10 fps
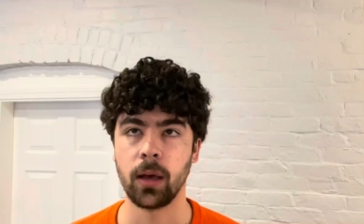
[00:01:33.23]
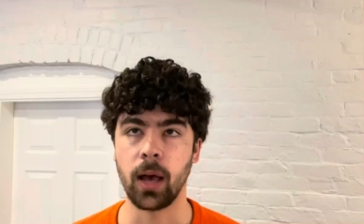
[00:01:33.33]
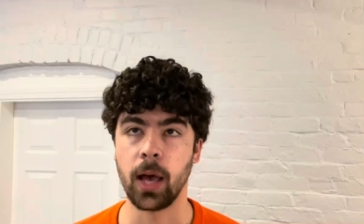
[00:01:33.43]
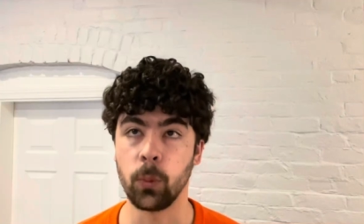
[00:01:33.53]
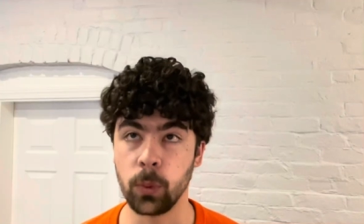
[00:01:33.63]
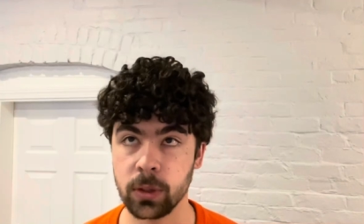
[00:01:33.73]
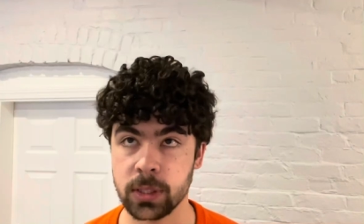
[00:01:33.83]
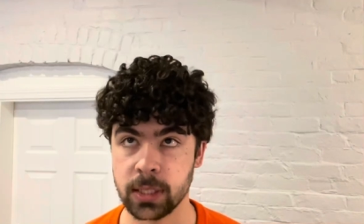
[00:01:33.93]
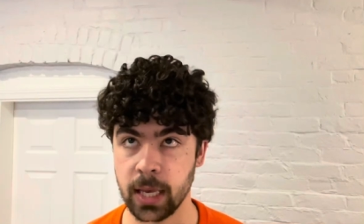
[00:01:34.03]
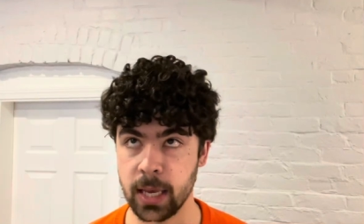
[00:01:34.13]
I will
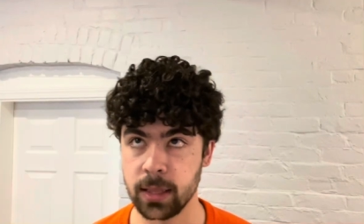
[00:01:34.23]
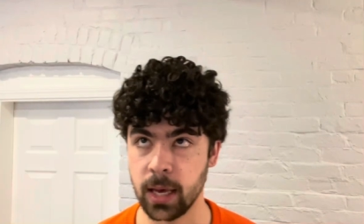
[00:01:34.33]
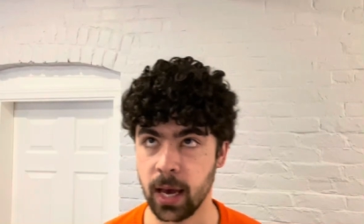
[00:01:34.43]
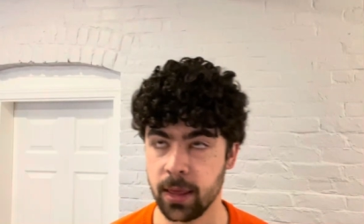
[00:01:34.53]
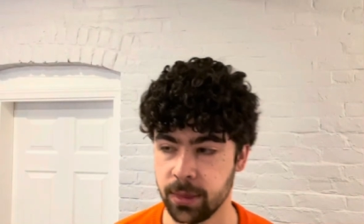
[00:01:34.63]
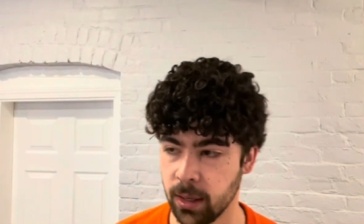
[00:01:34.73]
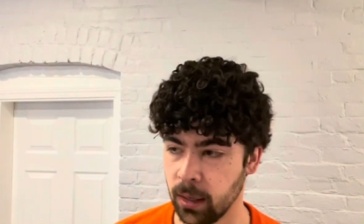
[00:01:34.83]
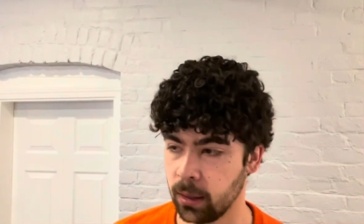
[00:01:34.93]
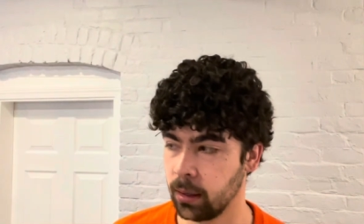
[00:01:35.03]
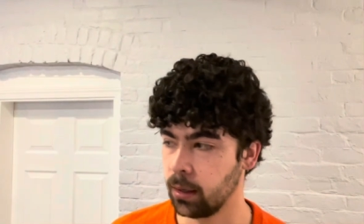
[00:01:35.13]
say that I
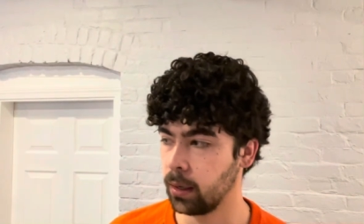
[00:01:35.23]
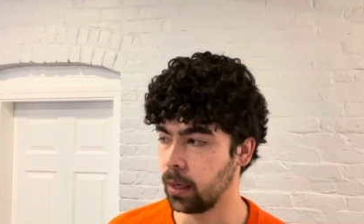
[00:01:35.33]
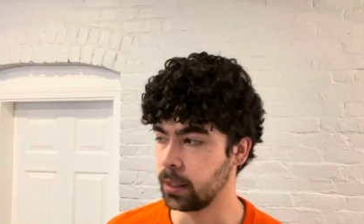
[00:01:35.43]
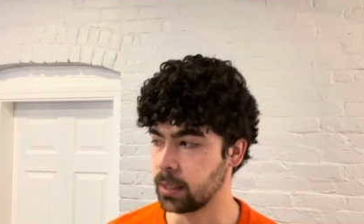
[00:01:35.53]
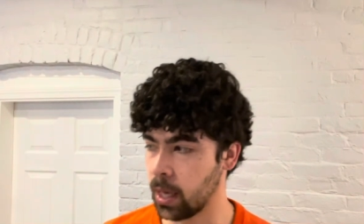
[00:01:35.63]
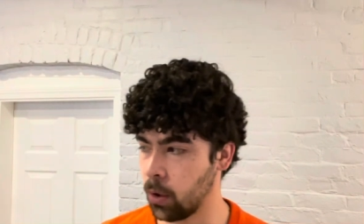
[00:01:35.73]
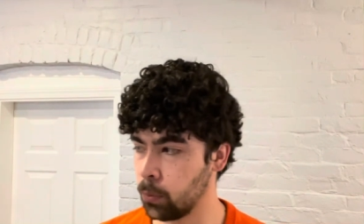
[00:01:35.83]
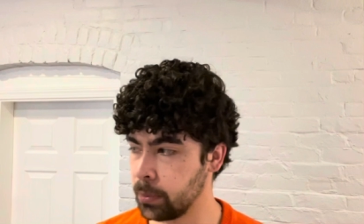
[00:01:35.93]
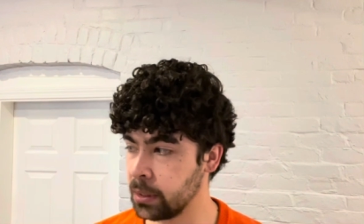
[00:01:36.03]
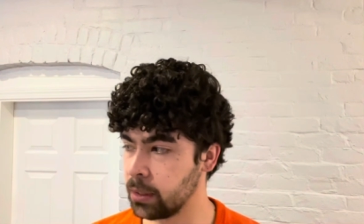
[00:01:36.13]
think it's helped
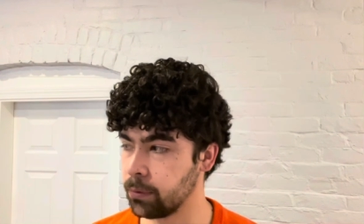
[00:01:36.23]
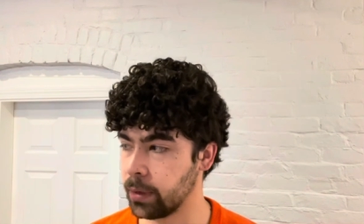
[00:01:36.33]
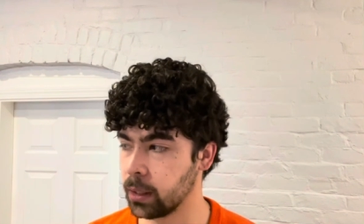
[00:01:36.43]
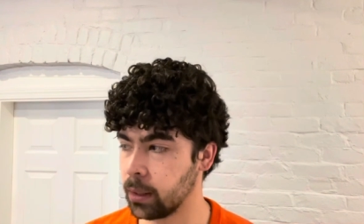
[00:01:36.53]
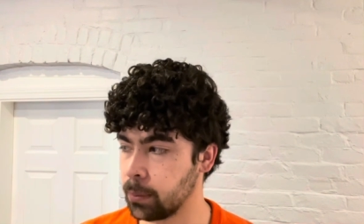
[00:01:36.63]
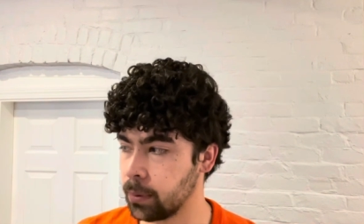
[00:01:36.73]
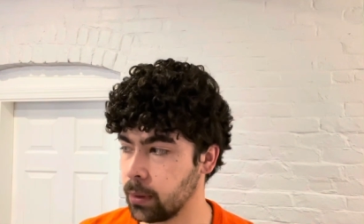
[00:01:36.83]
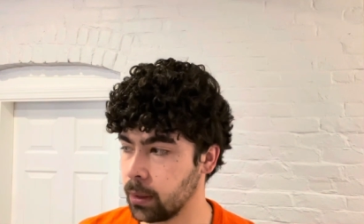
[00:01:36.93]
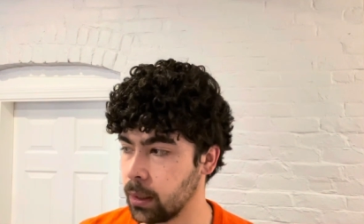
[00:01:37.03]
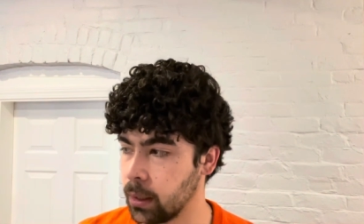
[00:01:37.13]
me develop
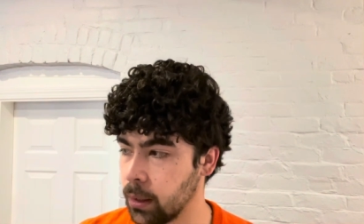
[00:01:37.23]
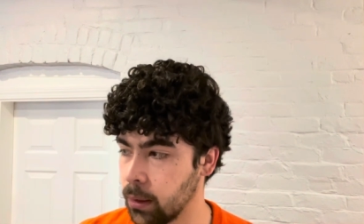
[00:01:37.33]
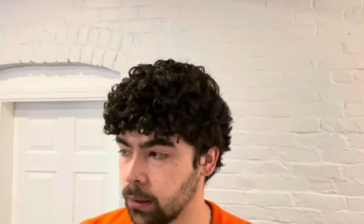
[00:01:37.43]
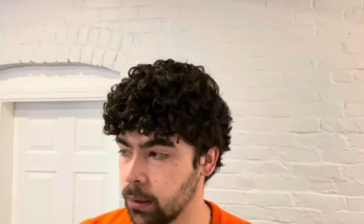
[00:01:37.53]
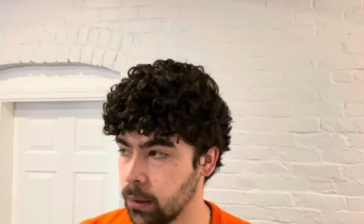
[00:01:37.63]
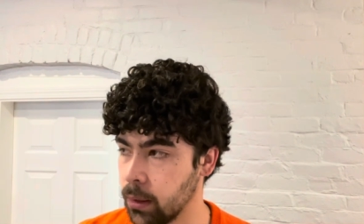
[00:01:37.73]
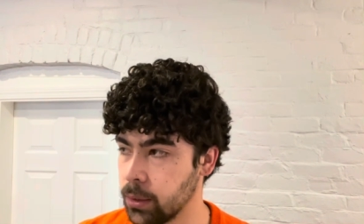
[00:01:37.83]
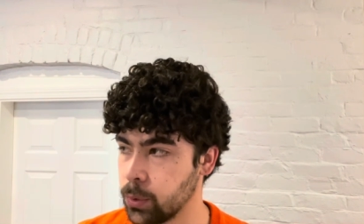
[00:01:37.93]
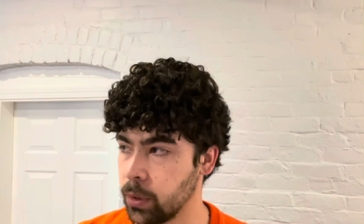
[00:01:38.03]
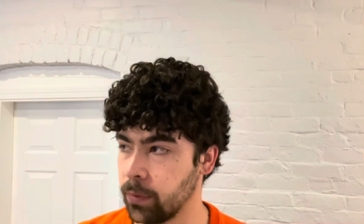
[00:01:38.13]
uh, a
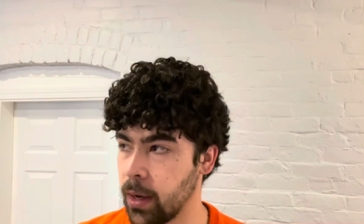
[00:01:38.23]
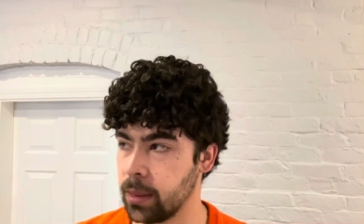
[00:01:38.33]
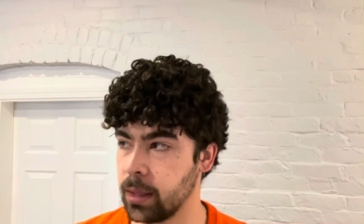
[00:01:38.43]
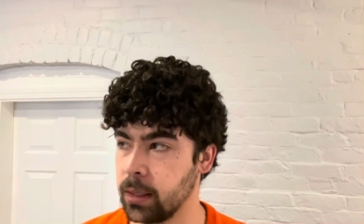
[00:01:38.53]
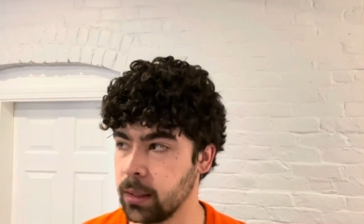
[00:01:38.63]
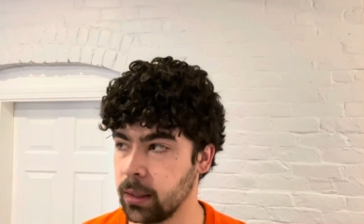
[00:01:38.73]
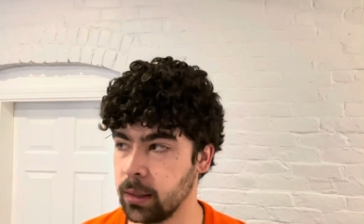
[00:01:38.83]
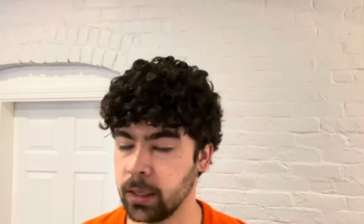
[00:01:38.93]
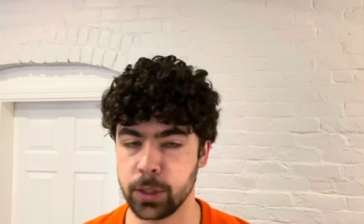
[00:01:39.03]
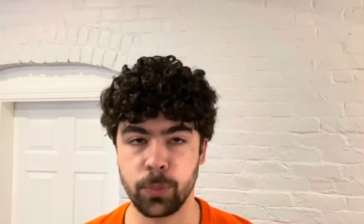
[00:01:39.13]
sort of authentic
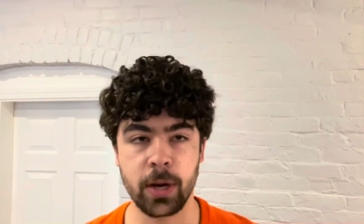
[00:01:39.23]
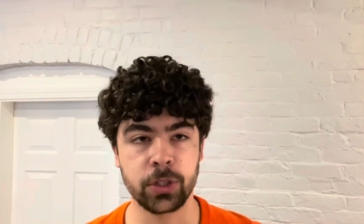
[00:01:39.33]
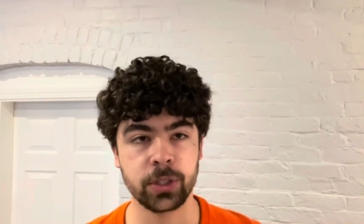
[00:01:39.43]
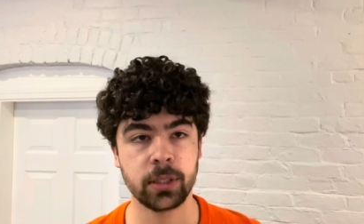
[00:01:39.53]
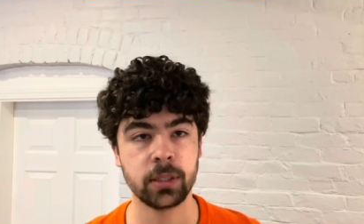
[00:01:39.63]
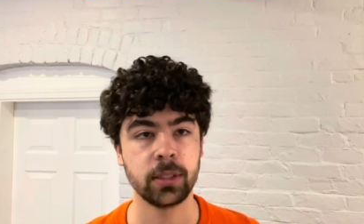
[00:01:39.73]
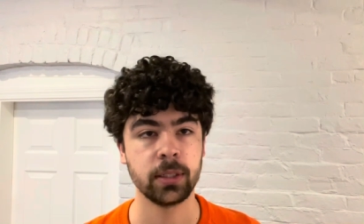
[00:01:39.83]
expression,